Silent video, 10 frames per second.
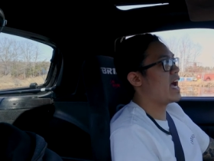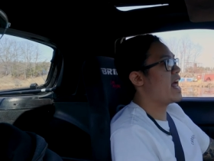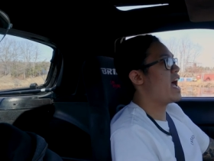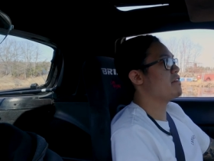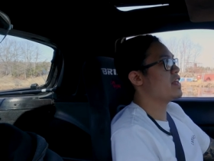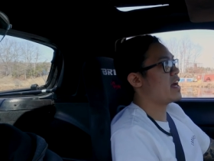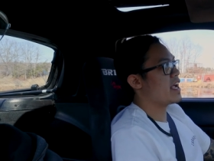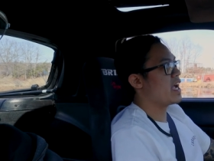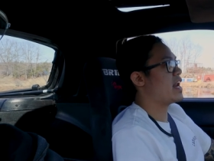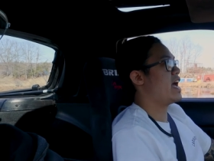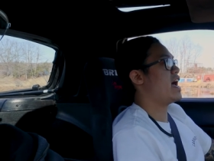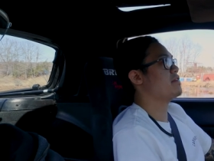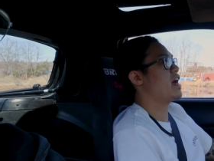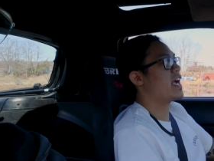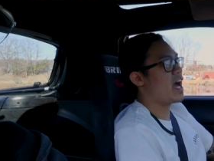gotta have that, I gotta
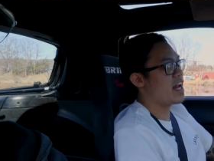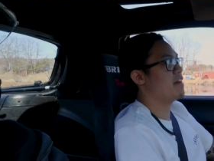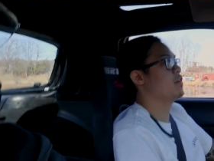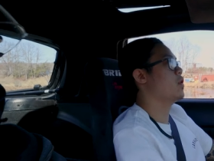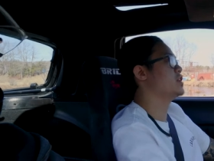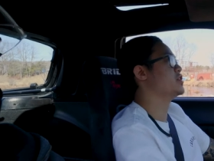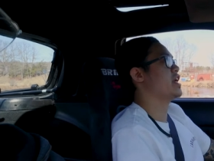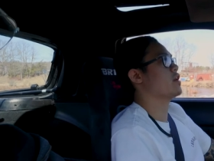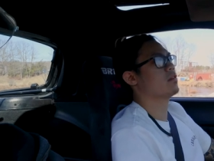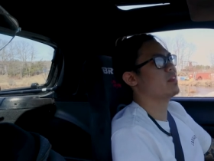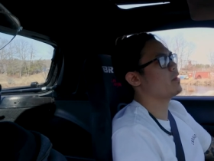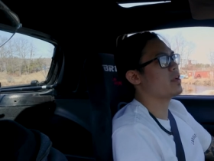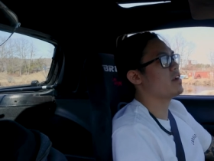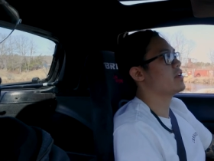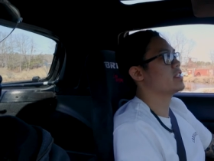have that, I gotta have the 1J, or like
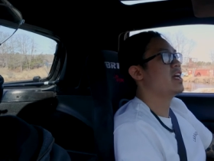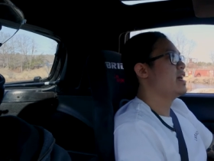whatever it is.